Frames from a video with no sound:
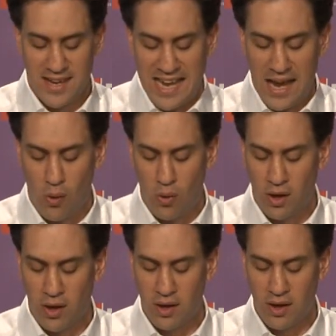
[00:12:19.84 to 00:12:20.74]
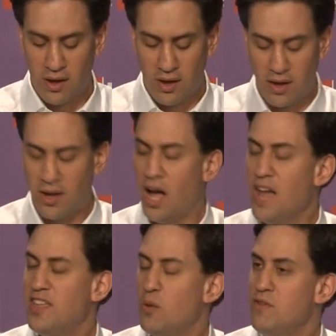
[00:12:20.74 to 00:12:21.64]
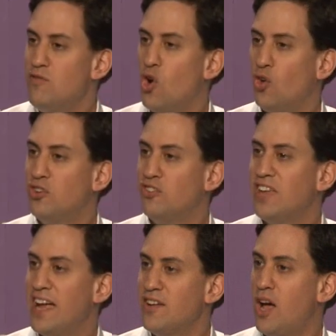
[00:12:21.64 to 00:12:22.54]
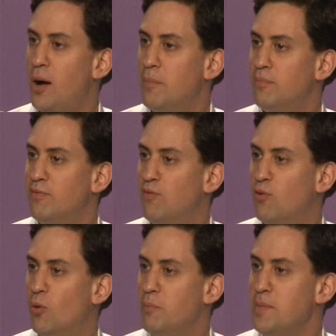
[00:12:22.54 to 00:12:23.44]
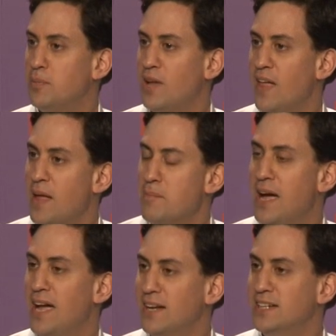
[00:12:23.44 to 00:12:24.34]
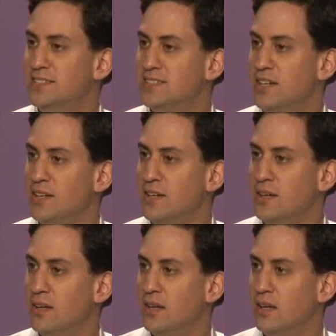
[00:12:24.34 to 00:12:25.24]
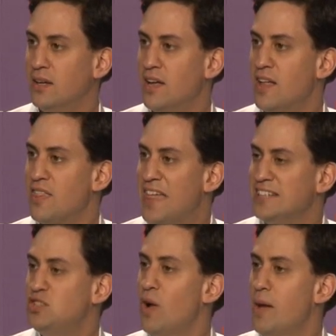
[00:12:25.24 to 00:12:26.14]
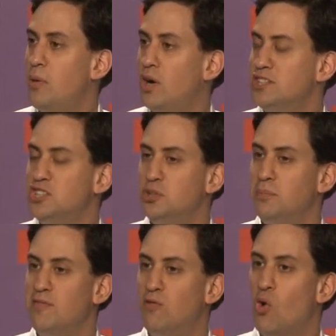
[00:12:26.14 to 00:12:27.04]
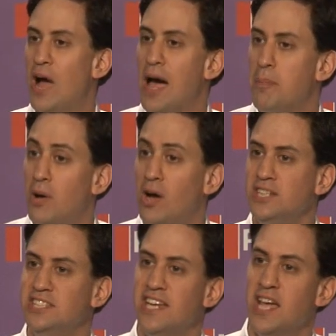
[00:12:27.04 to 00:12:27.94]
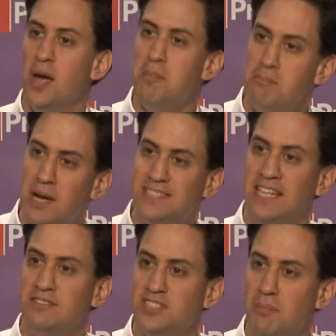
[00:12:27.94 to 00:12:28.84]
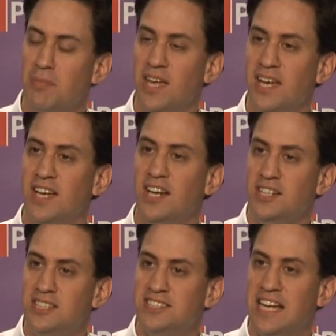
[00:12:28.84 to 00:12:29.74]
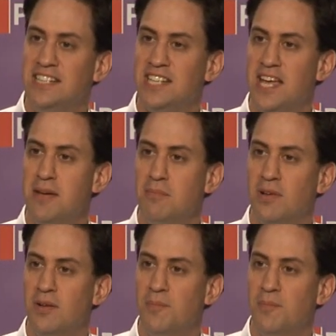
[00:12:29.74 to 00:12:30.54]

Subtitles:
Now, I think we've got to stand up for people like that man and his son. That's who our party should be for. Our party must have something to say to him.